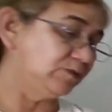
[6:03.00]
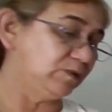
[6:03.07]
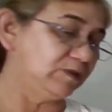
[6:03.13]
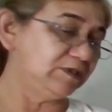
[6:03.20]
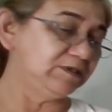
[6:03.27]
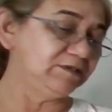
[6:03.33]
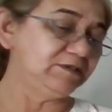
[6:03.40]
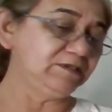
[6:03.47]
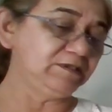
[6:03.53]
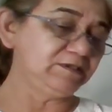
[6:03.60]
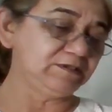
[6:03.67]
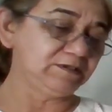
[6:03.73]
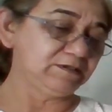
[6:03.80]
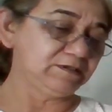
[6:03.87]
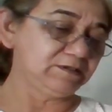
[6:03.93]
one
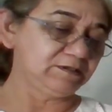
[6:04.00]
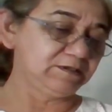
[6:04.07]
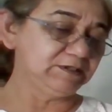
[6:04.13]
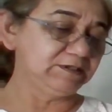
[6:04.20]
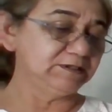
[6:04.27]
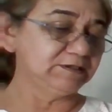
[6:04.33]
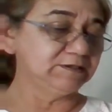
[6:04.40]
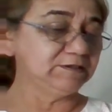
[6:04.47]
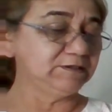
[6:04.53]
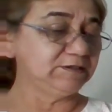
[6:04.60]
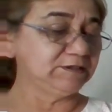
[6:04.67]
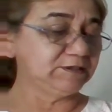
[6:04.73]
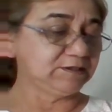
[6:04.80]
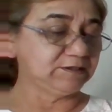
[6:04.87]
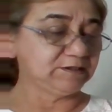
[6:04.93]
is
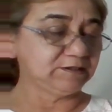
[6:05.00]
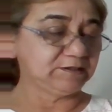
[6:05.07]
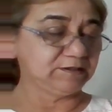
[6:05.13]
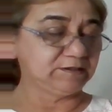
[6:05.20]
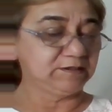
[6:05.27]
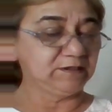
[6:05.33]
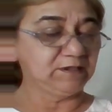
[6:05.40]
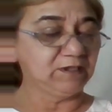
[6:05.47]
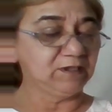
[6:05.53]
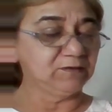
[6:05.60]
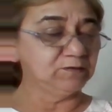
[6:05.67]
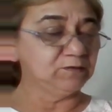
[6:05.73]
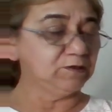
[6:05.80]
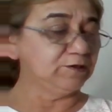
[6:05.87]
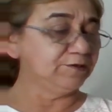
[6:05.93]

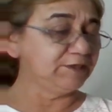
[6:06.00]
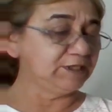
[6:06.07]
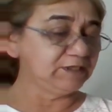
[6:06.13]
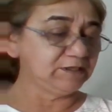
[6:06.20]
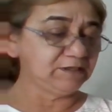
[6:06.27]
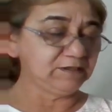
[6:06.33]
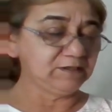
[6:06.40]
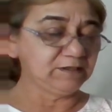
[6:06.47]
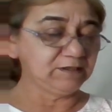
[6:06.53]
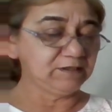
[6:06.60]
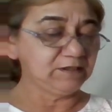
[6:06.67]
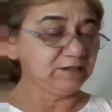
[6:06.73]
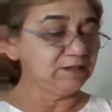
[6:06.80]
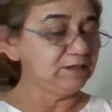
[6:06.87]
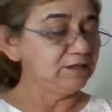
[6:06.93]
Aurora.
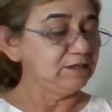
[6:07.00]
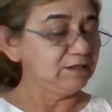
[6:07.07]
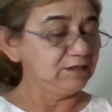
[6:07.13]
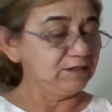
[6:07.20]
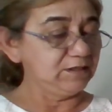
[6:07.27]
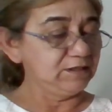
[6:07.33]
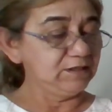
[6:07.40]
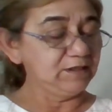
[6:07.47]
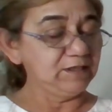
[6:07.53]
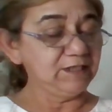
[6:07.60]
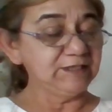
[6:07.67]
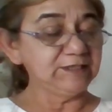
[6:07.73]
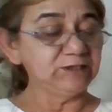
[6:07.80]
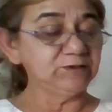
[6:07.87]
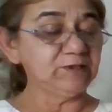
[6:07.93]

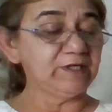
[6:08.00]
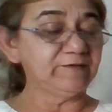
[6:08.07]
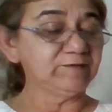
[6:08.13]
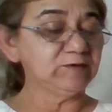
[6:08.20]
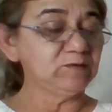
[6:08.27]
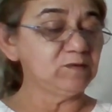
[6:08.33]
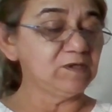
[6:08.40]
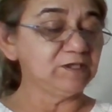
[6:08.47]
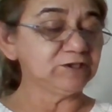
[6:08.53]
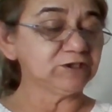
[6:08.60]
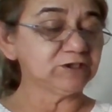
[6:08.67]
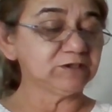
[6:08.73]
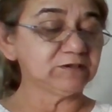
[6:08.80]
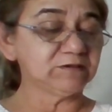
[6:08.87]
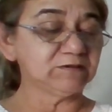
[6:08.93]
I do have to wash
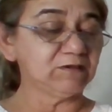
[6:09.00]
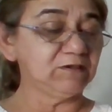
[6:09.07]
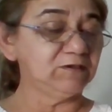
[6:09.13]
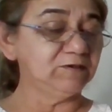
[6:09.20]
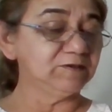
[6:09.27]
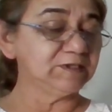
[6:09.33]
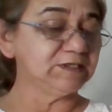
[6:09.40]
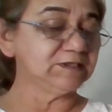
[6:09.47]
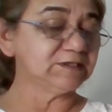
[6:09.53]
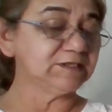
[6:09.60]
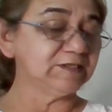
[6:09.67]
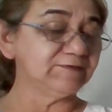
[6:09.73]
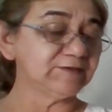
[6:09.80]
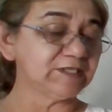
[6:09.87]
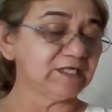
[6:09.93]
all these
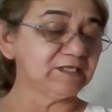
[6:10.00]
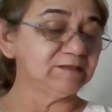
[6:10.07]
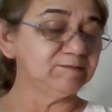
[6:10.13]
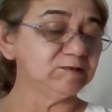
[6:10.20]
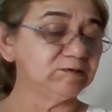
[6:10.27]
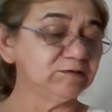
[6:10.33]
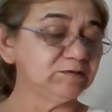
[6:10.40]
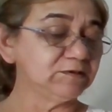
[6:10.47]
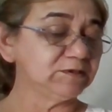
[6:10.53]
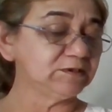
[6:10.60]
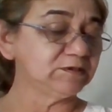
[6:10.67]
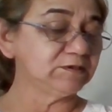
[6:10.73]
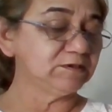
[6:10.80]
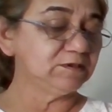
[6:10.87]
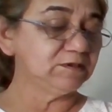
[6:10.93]
stuffed animals.
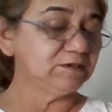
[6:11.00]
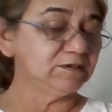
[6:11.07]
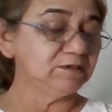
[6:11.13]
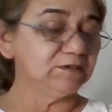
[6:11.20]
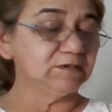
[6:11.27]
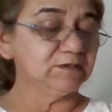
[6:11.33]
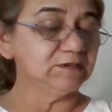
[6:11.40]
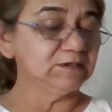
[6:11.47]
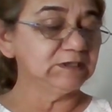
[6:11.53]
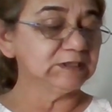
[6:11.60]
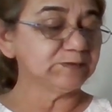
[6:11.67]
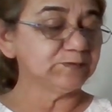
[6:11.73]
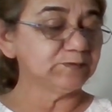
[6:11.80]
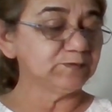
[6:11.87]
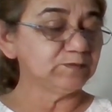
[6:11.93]
This
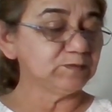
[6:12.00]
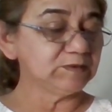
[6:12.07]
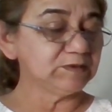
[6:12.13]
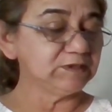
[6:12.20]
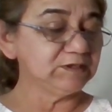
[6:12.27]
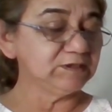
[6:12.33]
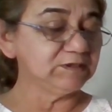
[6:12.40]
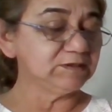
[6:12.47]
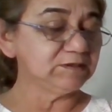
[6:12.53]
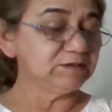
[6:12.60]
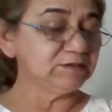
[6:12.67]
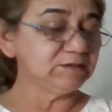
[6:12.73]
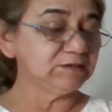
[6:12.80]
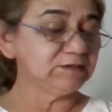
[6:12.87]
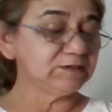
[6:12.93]

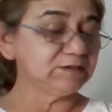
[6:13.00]
is